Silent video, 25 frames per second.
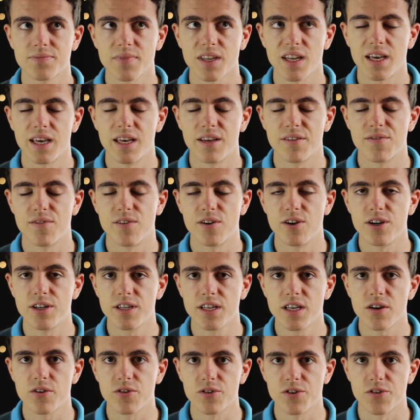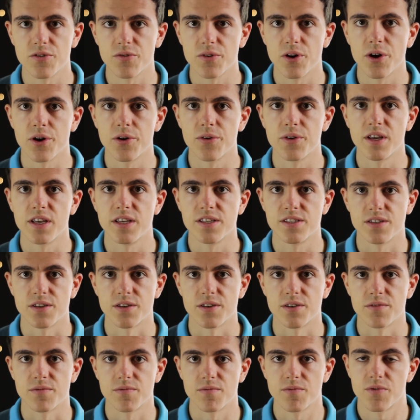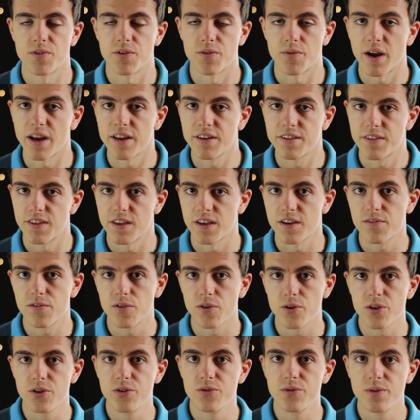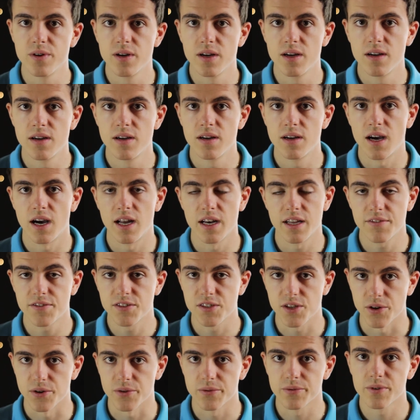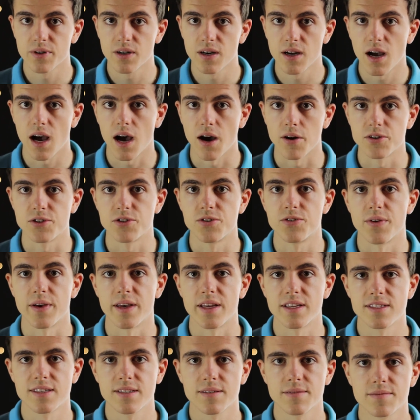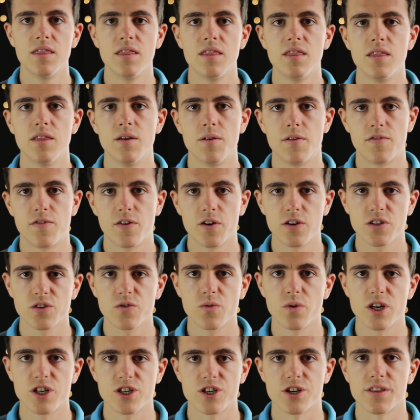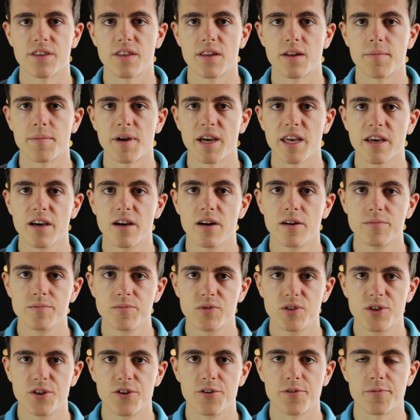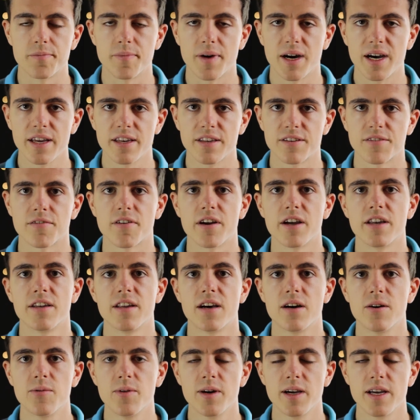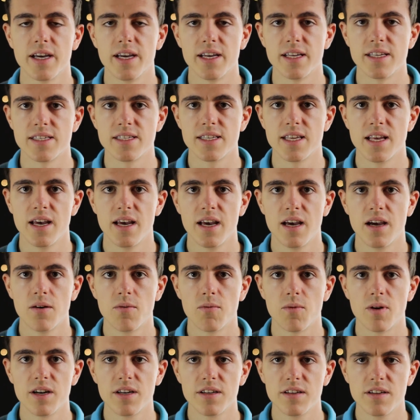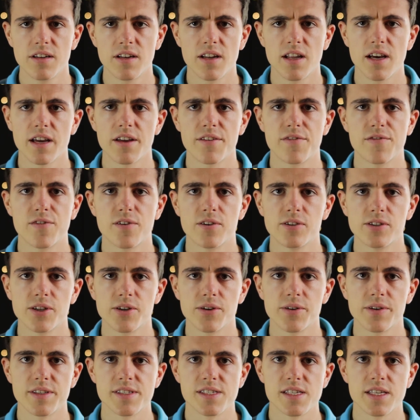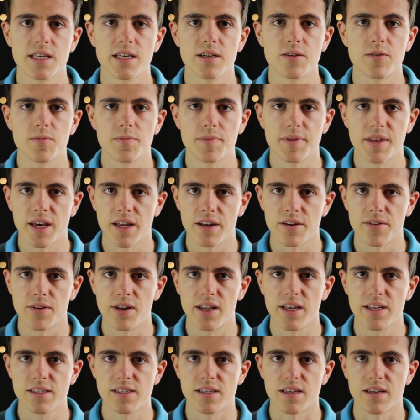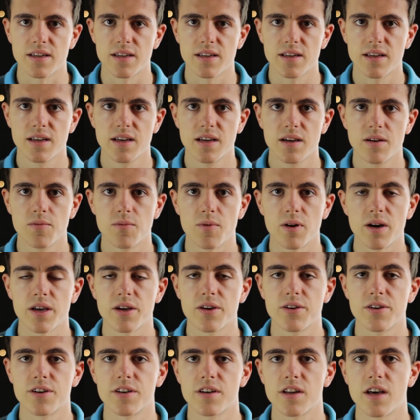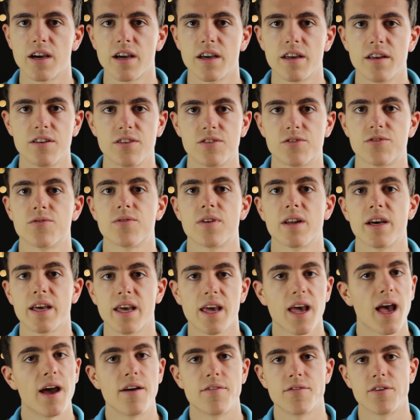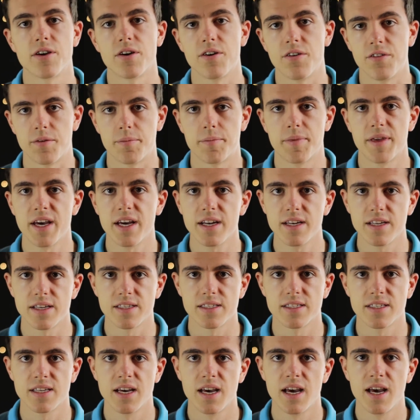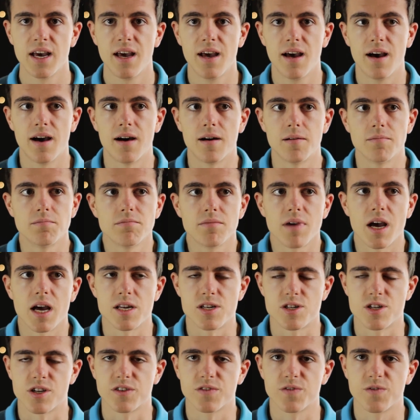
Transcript: if learning on your own is the right thing for you, and if so, how to do it. The first question that might come to your mind right now is, why didn't I follow a single piano lesson? Why couldn't I do like every other pianist and just